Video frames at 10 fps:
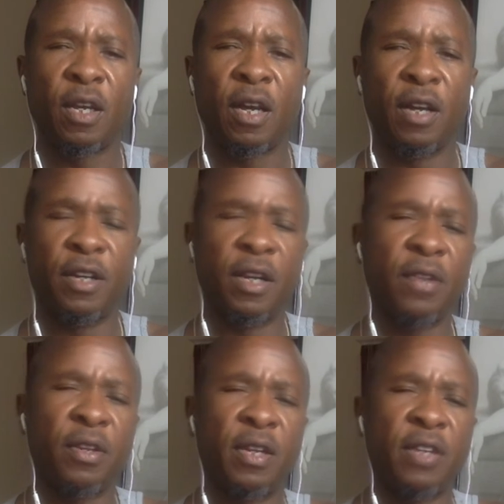
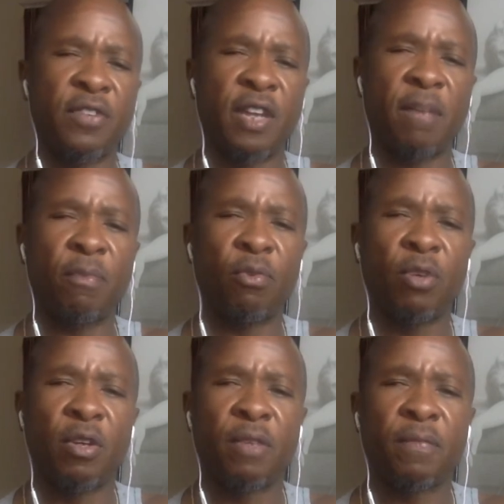Another example
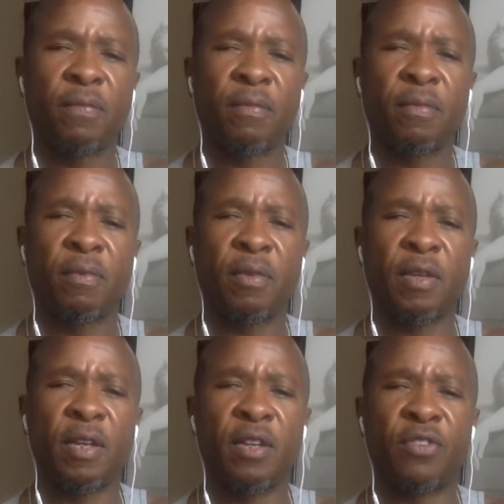
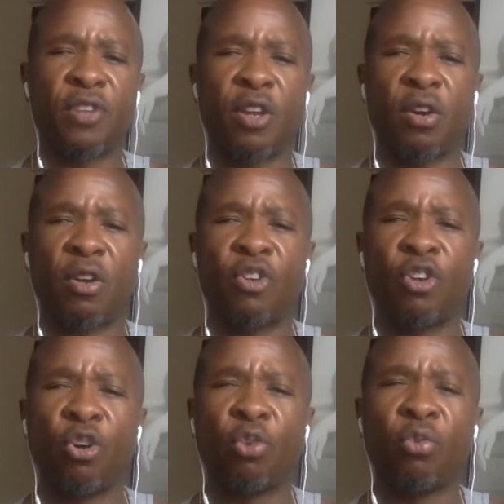is there are
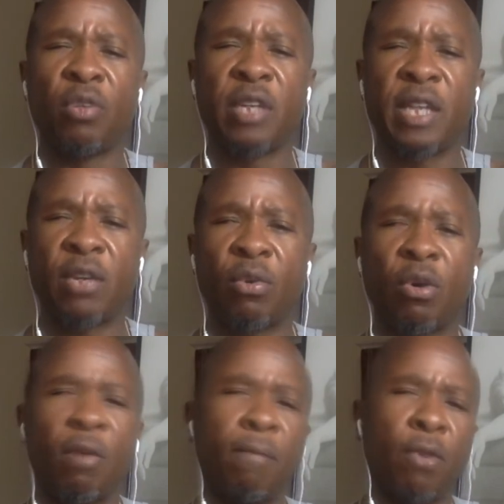no legal
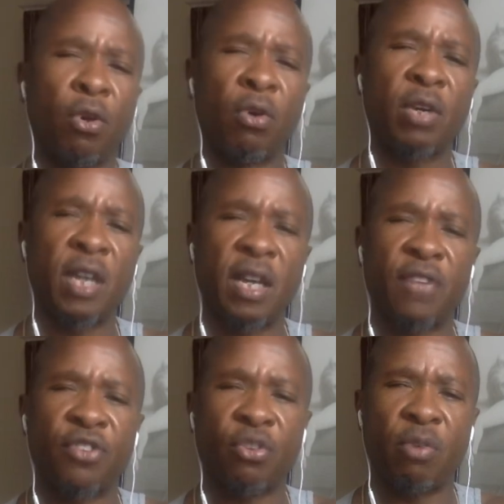or moral
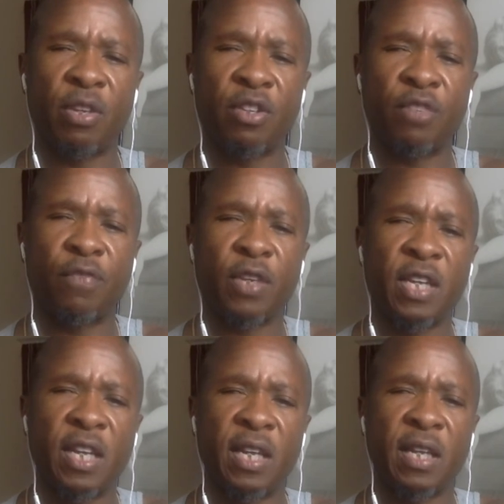consequences for
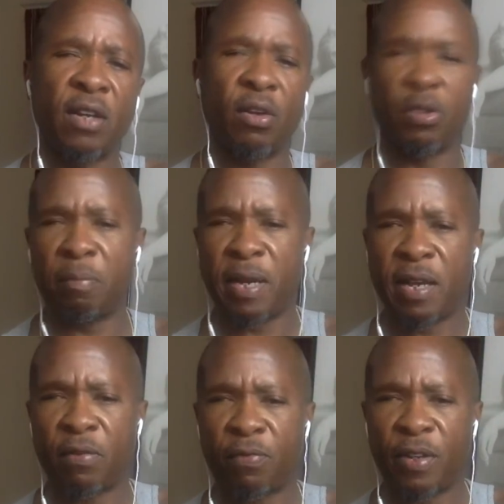killing on the
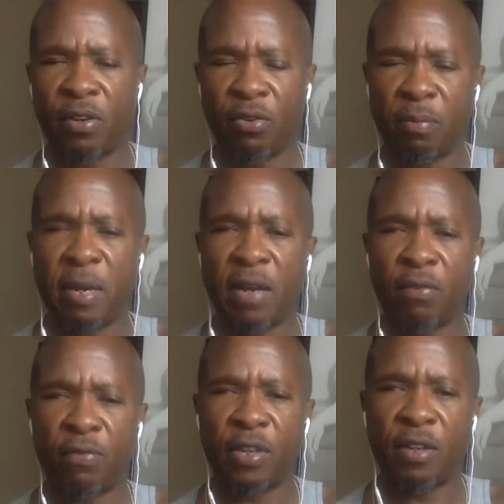
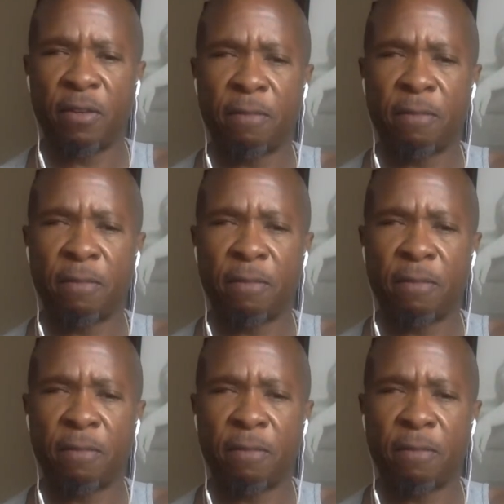battlefield.